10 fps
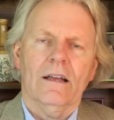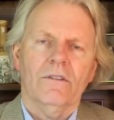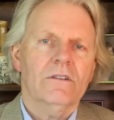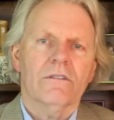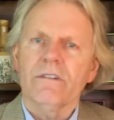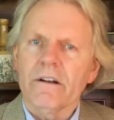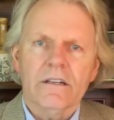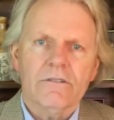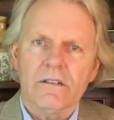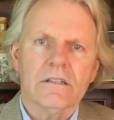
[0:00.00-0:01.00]
these are
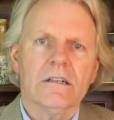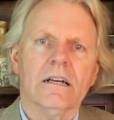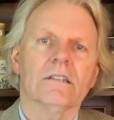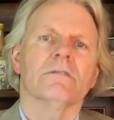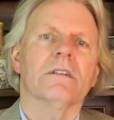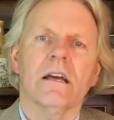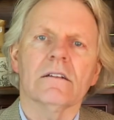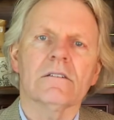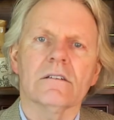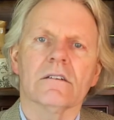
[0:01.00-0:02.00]
very interesting kinds of
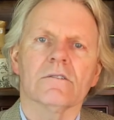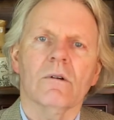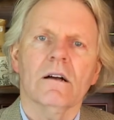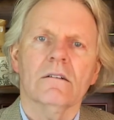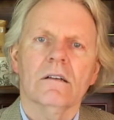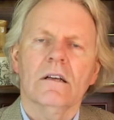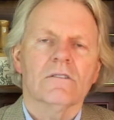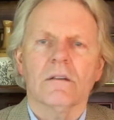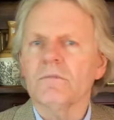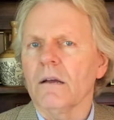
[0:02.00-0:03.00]
analyses as well,
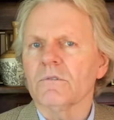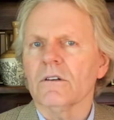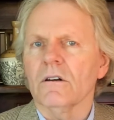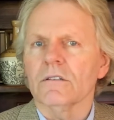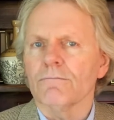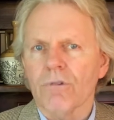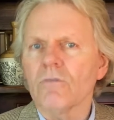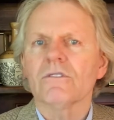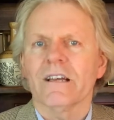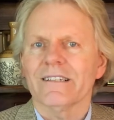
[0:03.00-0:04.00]
sometimes called a
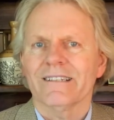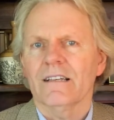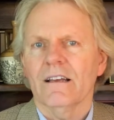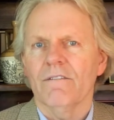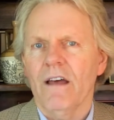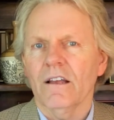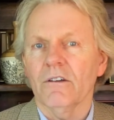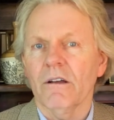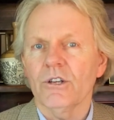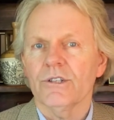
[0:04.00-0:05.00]
process
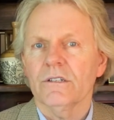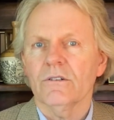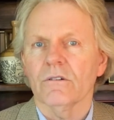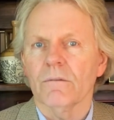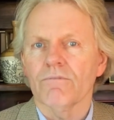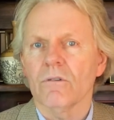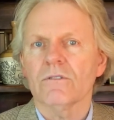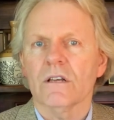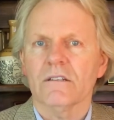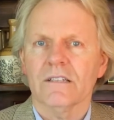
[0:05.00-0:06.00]
evaluation or a
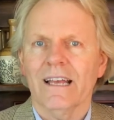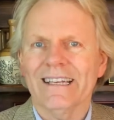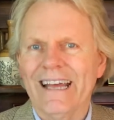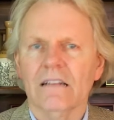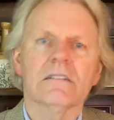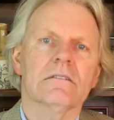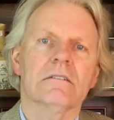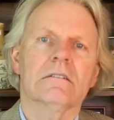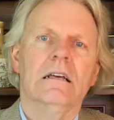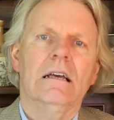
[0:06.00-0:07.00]
process
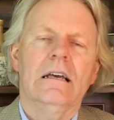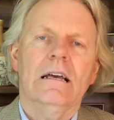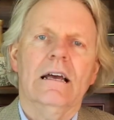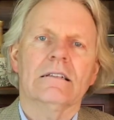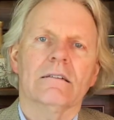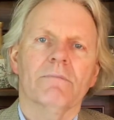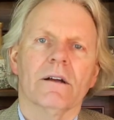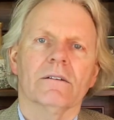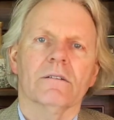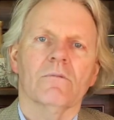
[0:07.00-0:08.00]
analysis, as
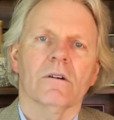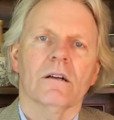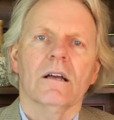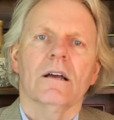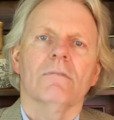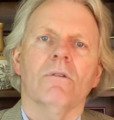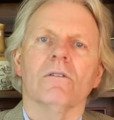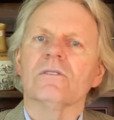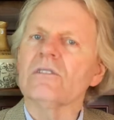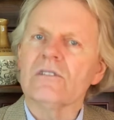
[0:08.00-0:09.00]
compared to the more
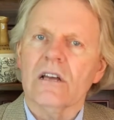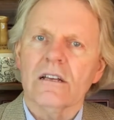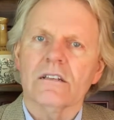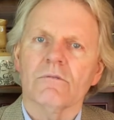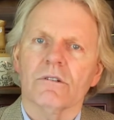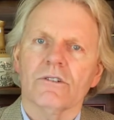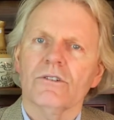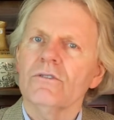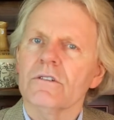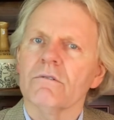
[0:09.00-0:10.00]
policy studies,
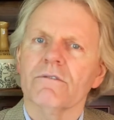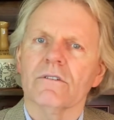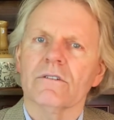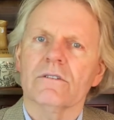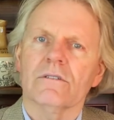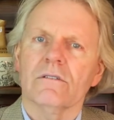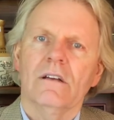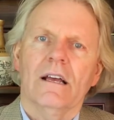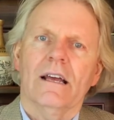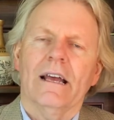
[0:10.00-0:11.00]
which usually refers
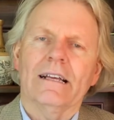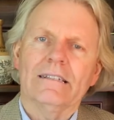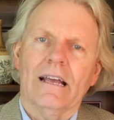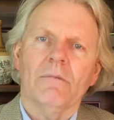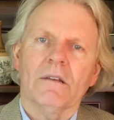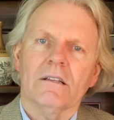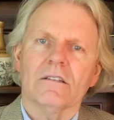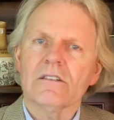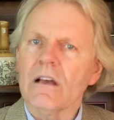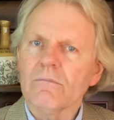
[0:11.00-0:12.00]
to examining
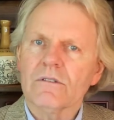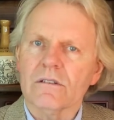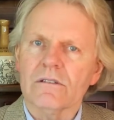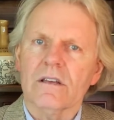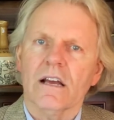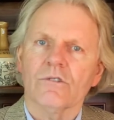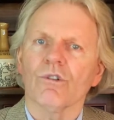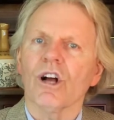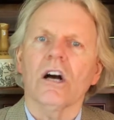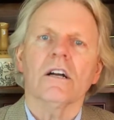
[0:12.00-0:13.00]
the substance, the
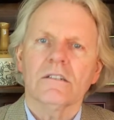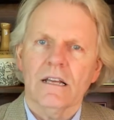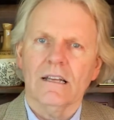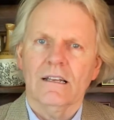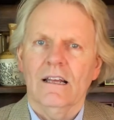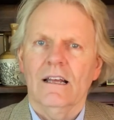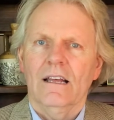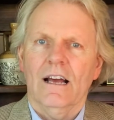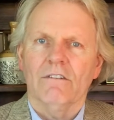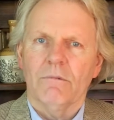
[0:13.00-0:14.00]
actual content
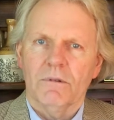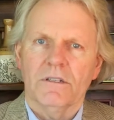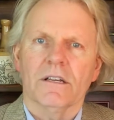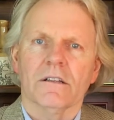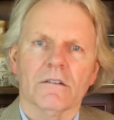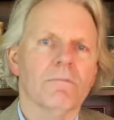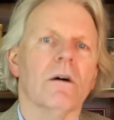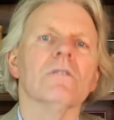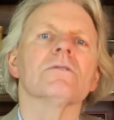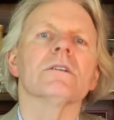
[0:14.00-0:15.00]
of a particular
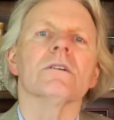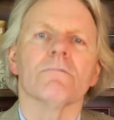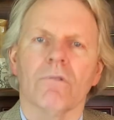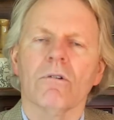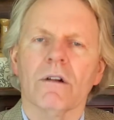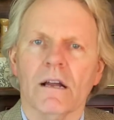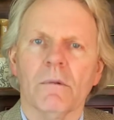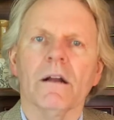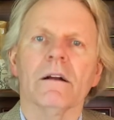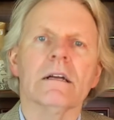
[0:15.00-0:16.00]
policy or
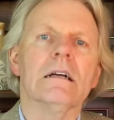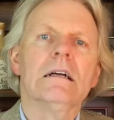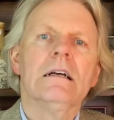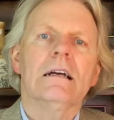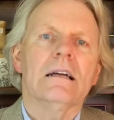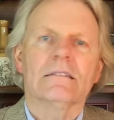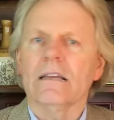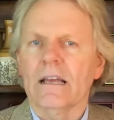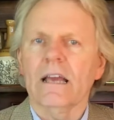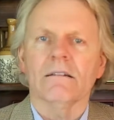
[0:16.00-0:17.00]
program area. As
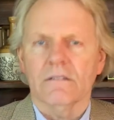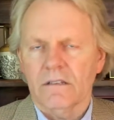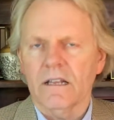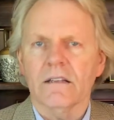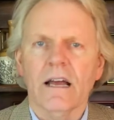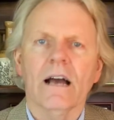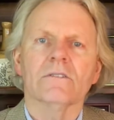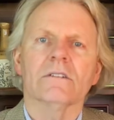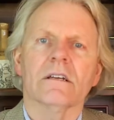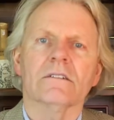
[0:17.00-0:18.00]
again, to take the
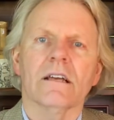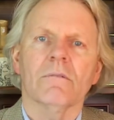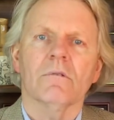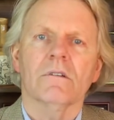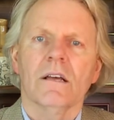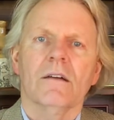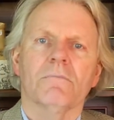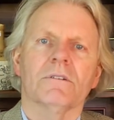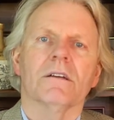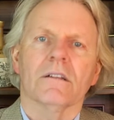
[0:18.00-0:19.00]
housing example,
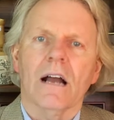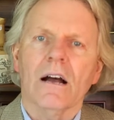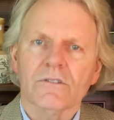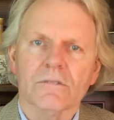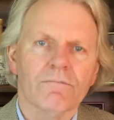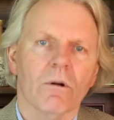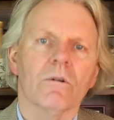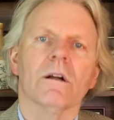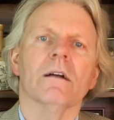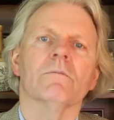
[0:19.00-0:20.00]
particular housing
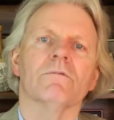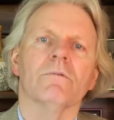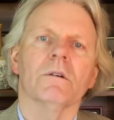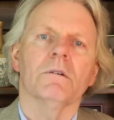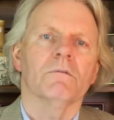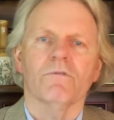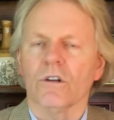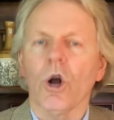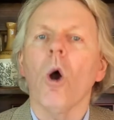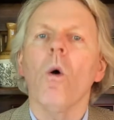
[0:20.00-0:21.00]
program
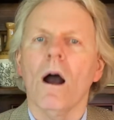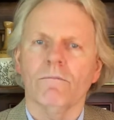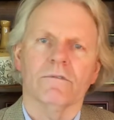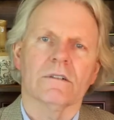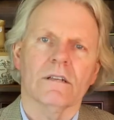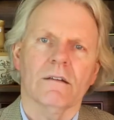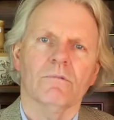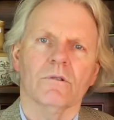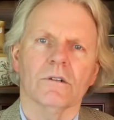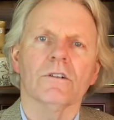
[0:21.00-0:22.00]
for co-op, for
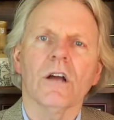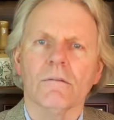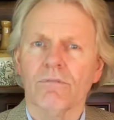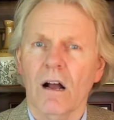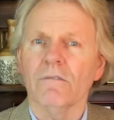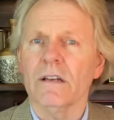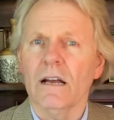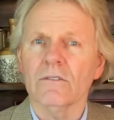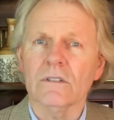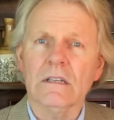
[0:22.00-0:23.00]
example, or nonprofit
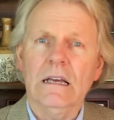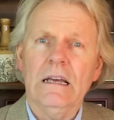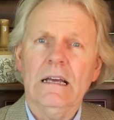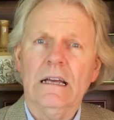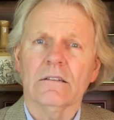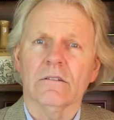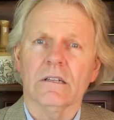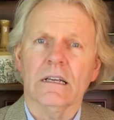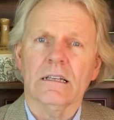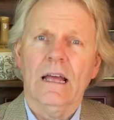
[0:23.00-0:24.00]
housing, and to
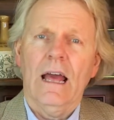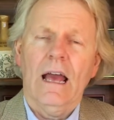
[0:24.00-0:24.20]
look at